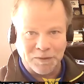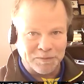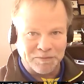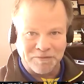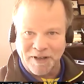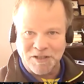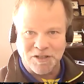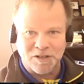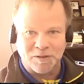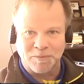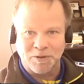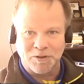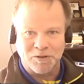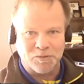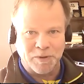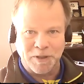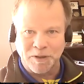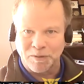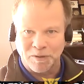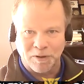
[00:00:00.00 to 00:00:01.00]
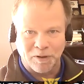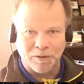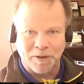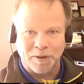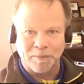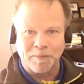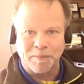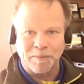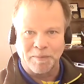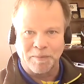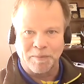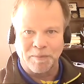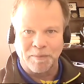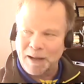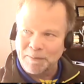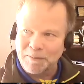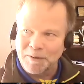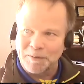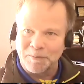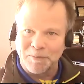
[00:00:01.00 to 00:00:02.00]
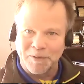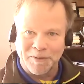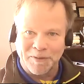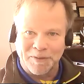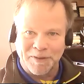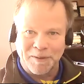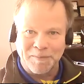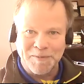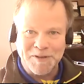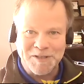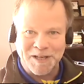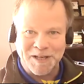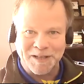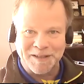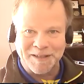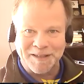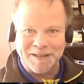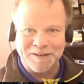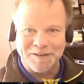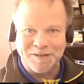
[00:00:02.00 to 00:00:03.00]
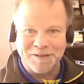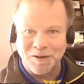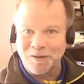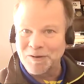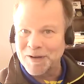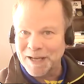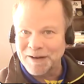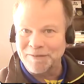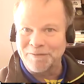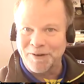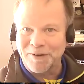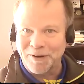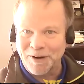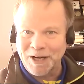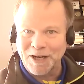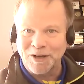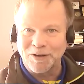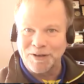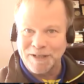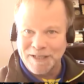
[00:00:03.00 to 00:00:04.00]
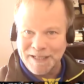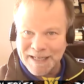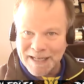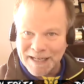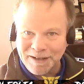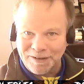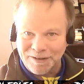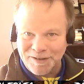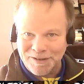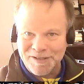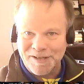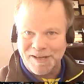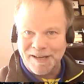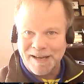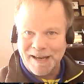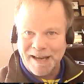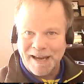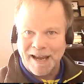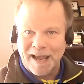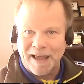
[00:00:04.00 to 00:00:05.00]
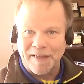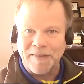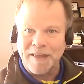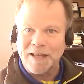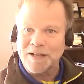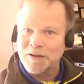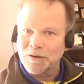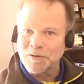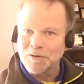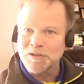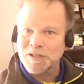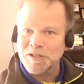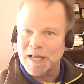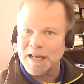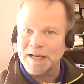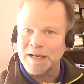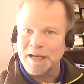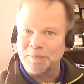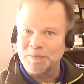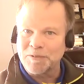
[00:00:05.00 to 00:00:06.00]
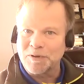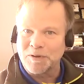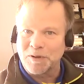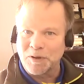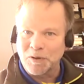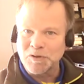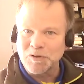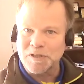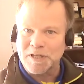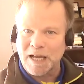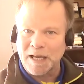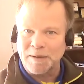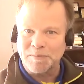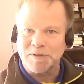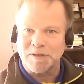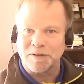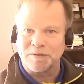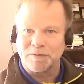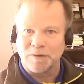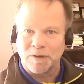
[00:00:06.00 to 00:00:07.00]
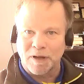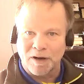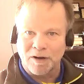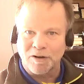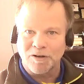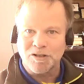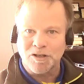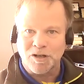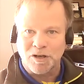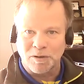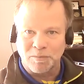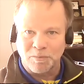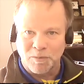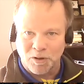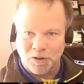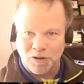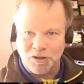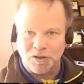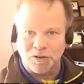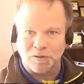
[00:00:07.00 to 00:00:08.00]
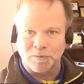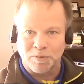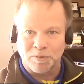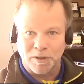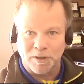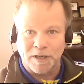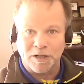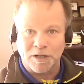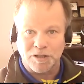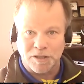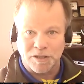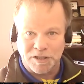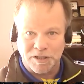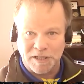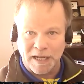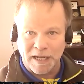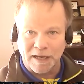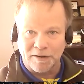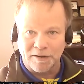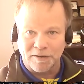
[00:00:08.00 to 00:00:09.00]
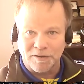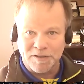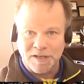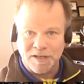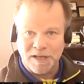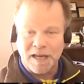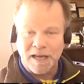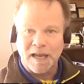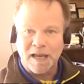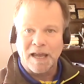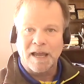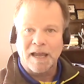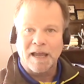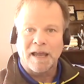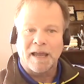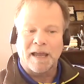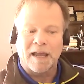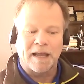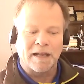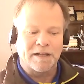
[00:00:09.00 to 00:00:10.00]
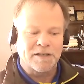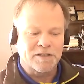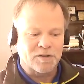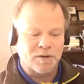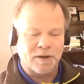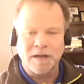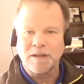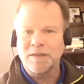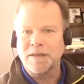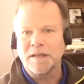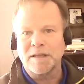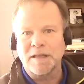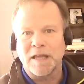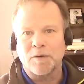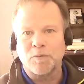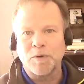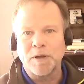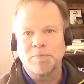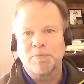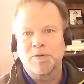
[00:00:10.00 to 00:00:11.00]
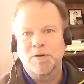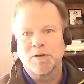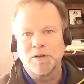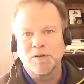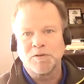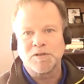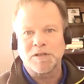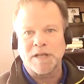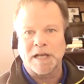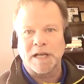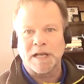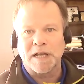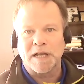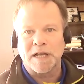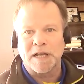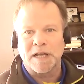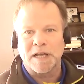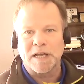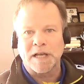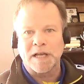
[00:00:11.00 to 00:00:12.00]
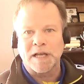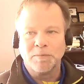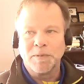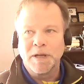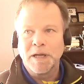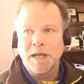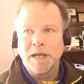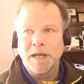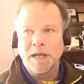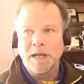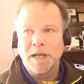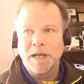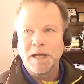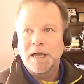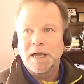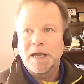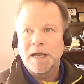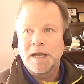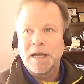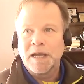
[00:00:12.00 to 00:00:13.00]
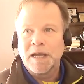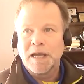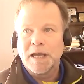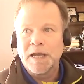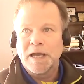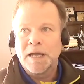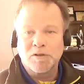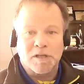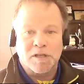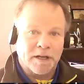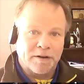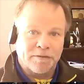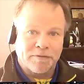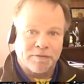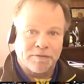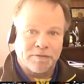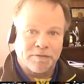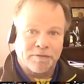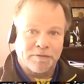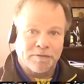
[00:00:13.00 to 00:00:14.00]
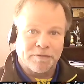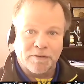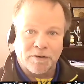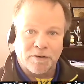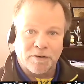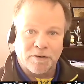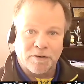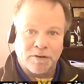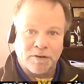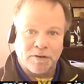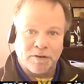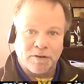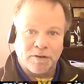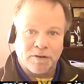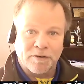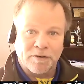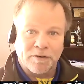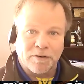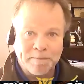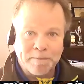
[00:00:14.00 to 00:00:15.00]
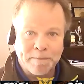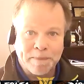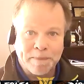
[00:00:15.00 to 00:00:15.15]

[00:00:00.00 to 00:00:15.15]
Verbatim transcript: vegetables. We grow them, but the problem with them is that you don't get very good yields, and they don't stand up to those types of large commercial production standards. And so, anything that we produce that's heirloom, we can produce enough for farmers market